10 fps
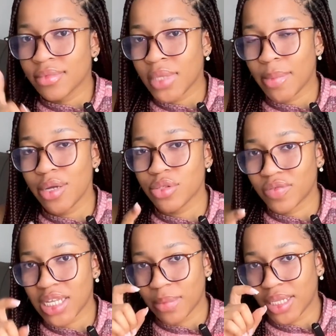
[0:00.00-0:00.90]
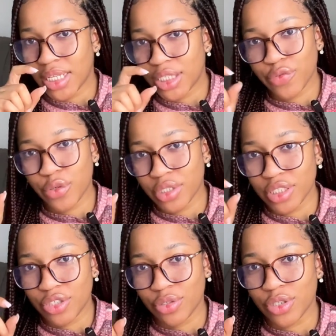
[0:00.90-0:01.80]
the amount of time that they give you in
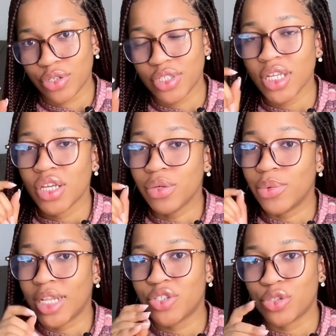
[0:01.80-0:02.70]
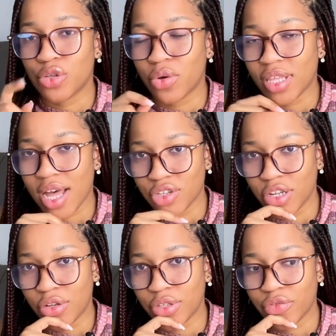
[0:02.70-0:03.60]
the instructions will let you know what they're
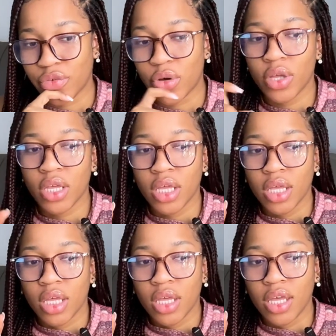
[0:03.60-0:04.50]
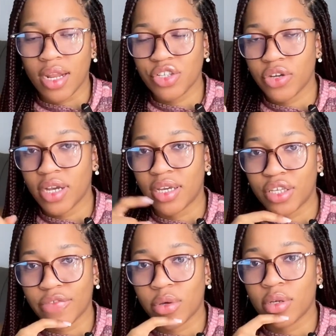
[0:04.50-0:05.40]
actually looking for. A lecturer can
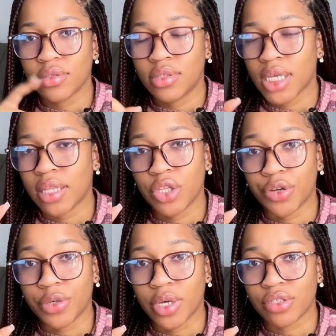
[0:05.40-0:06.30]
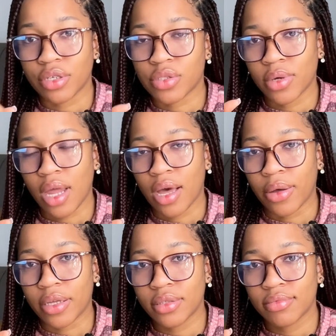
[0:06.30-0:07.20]
give you 10 theory questions, 1
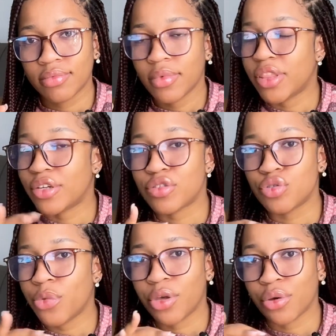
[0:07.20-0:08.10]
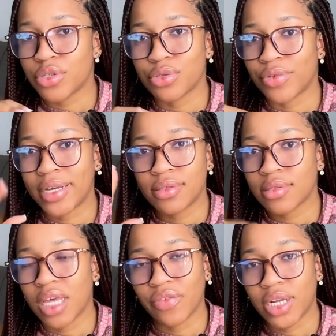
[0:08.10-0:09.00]
hour. There's no way you're going to write
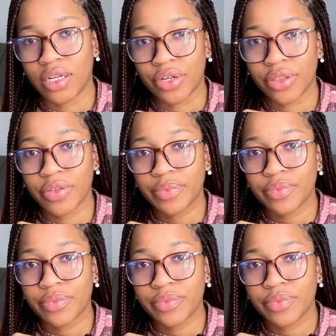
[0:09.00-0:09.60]
heaven and earth.